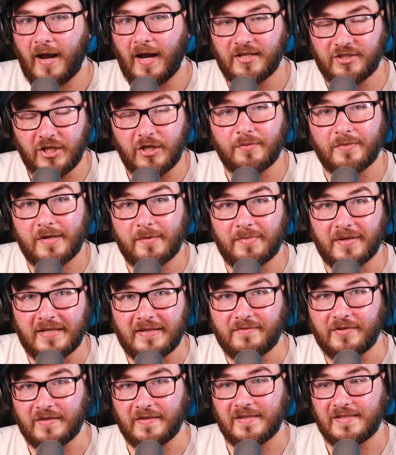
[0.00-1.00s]
genuinely
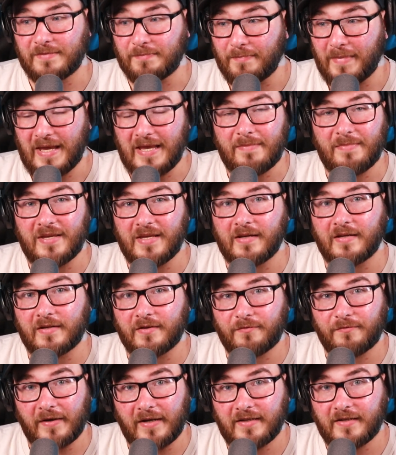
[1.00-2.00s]
believe that this may be a
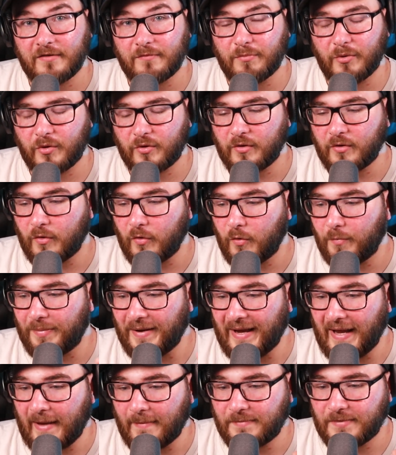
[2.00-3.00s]
defective model, or
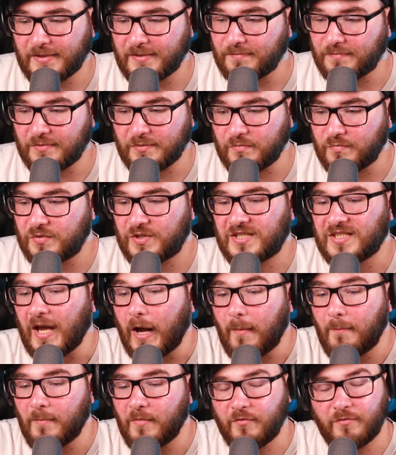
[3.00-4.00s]
perhaps
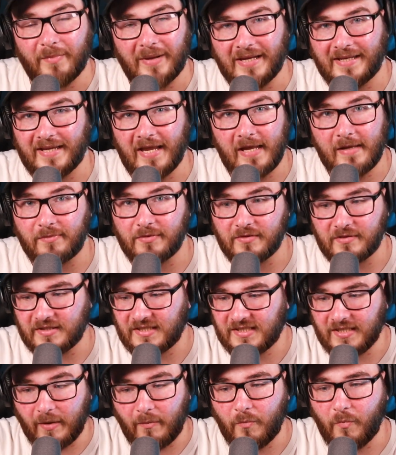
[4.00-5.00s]
some of my cables
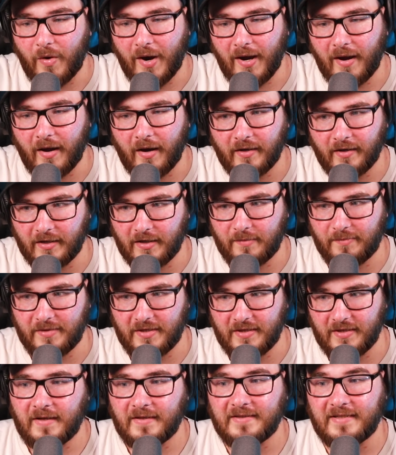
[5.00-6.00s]
somewhere are going to
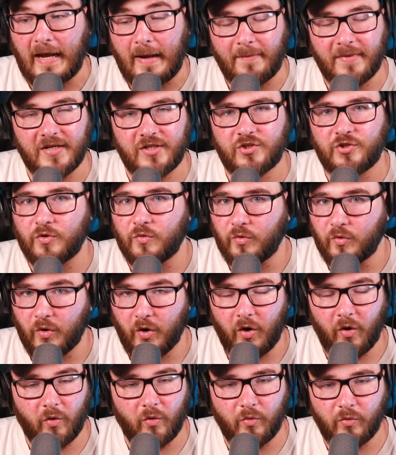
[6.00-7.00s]
be damaged or
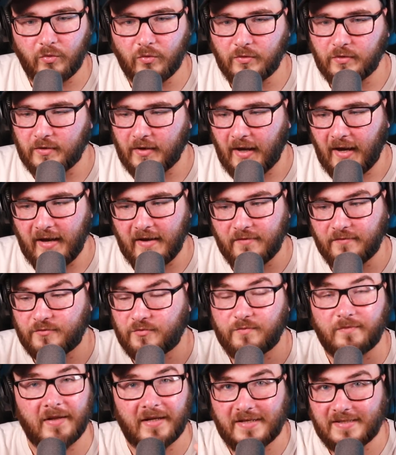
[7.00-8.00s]
old.
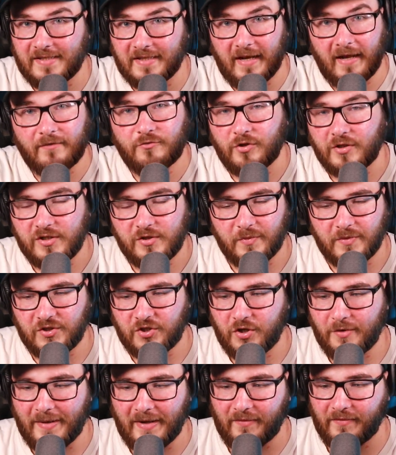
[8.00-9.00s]
Like I said, I've tried
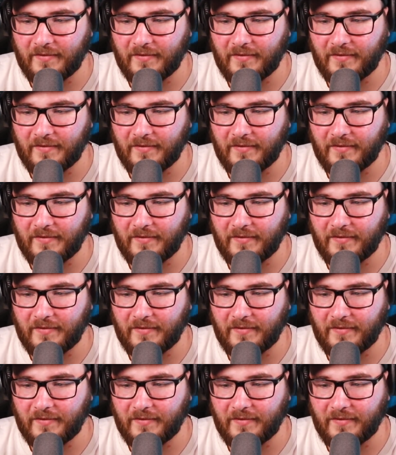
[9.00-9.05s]
switching them out.